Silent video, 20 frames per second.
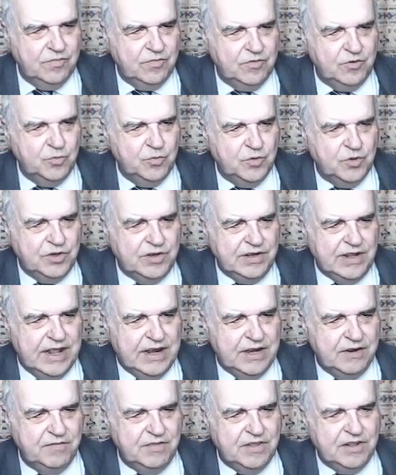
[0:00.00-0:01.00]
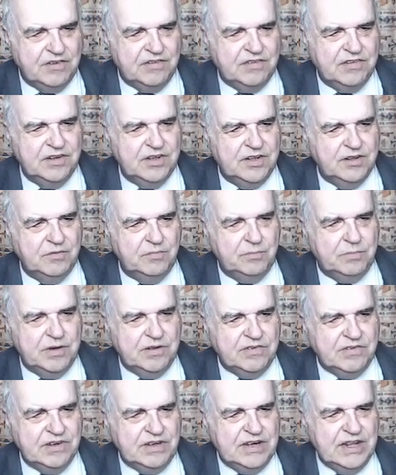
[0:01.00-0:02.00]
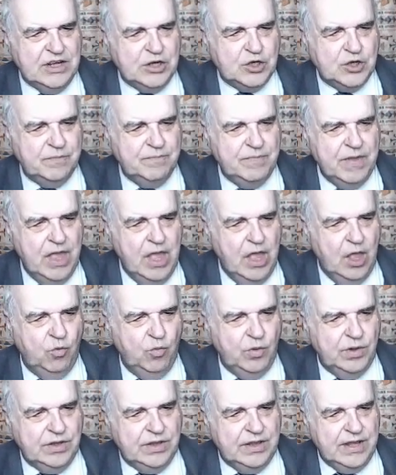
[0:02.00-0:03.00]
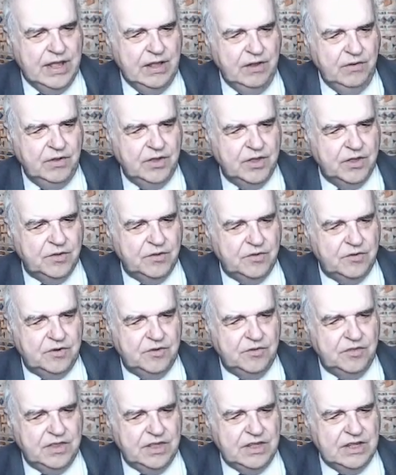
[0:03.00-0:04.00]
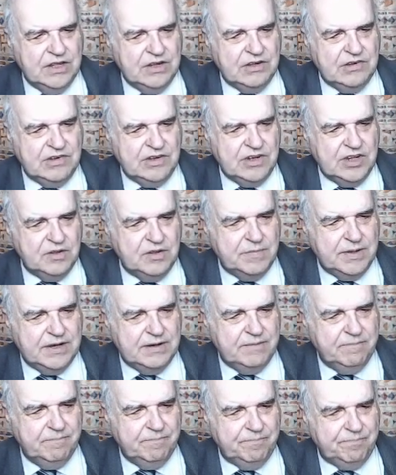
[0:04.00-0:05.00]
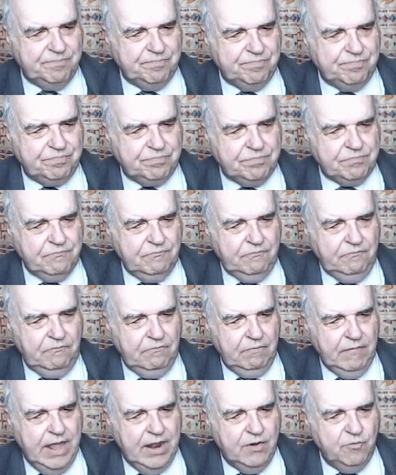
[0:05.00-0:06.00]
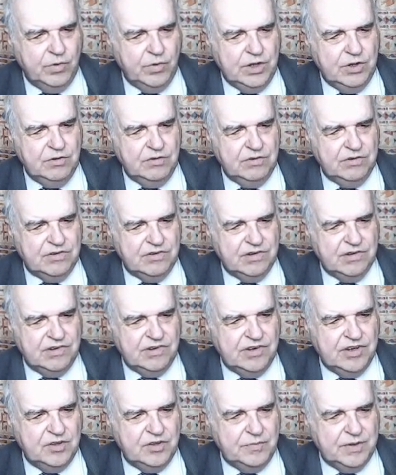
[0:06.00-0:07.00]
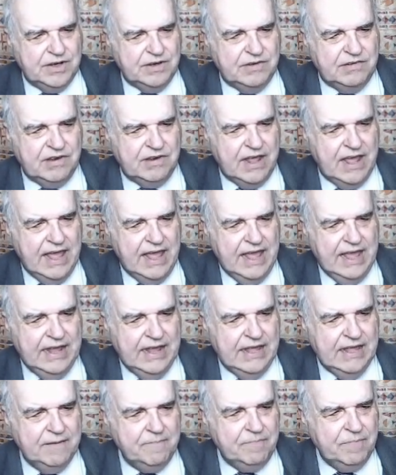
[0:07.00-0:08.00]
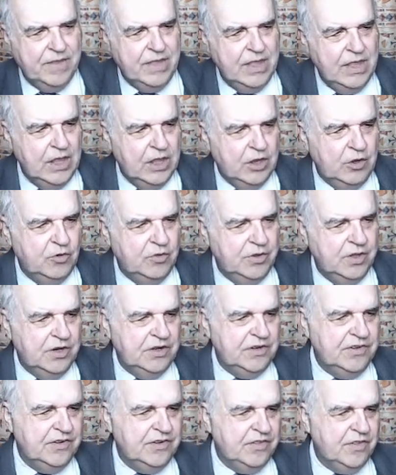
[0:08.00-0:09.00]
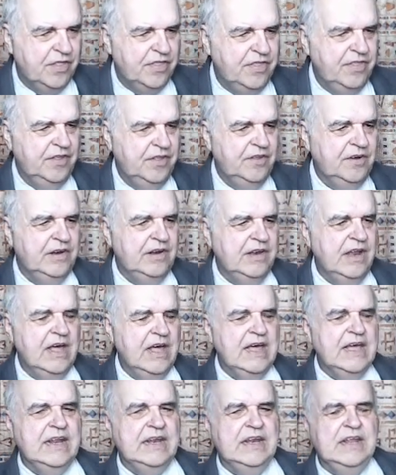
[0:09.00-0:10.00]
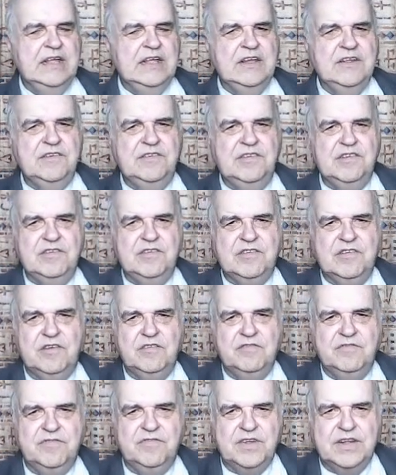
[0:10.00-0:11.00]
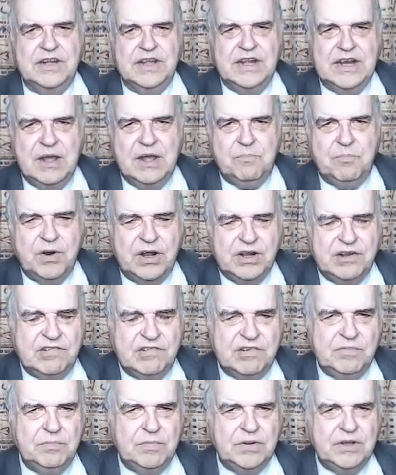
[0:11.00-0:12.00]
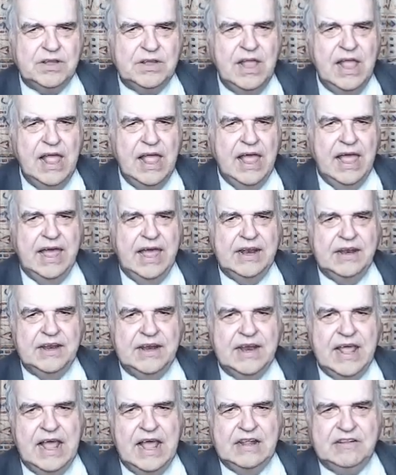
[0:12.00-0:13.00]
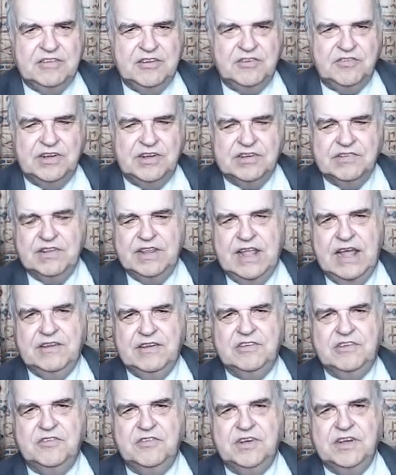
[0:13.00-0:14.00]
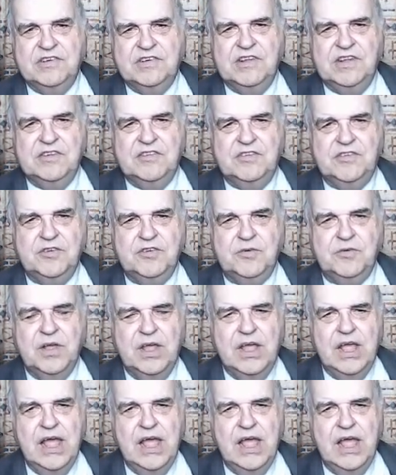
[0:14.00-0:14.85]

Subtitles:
towards the end of this little presentation. We'll now go to the sermon, and we'll use the sermon tag. You'll notice that the third line consists of an upright symbol and an asterisk. The asterisk is to